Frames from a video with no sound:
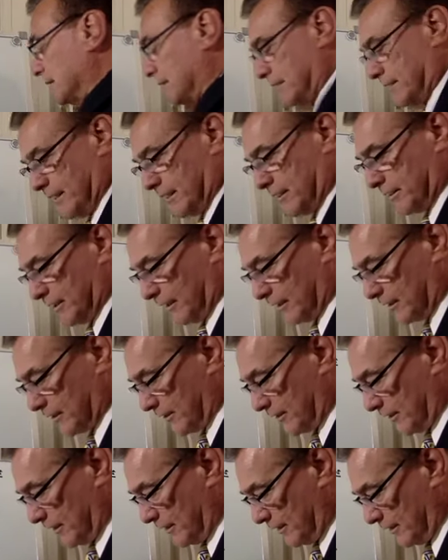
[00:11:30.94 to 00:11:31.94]

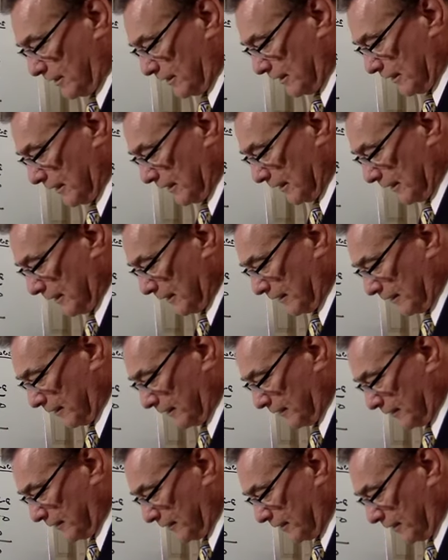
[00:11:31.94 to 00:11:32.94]

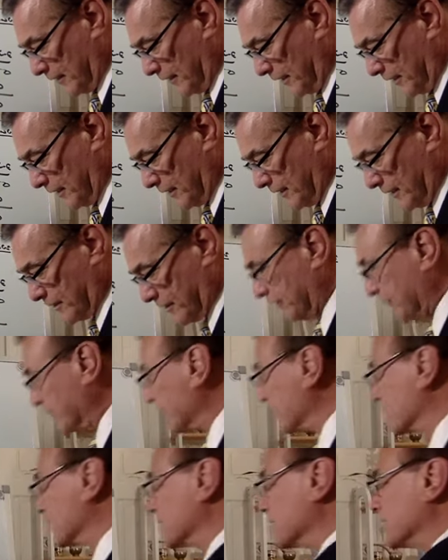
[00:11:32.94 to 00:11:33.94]
$6.90, sorry,
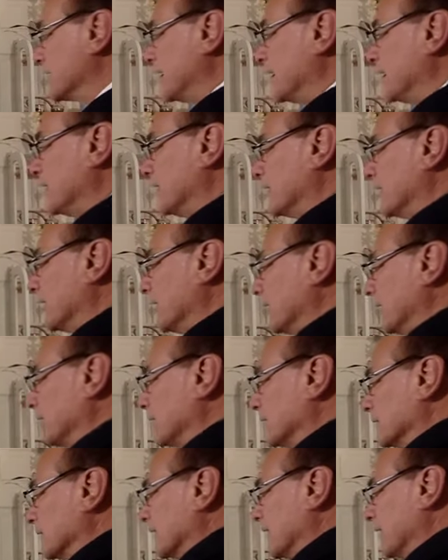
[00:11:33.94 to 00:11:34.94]
this is $10.90,
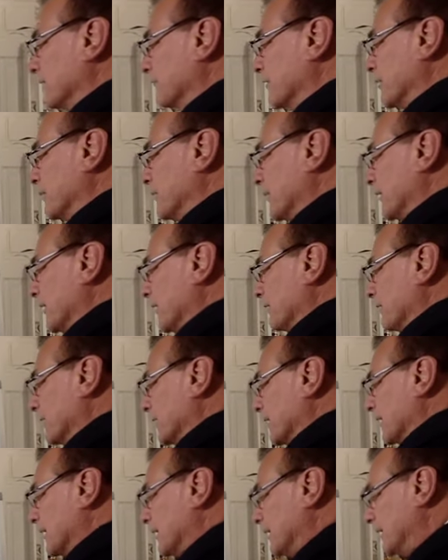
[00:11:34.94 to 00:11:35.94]
can't read my own
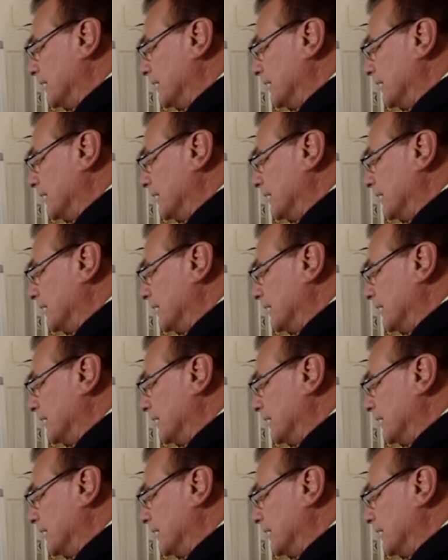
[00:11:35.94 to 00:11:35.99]
writing,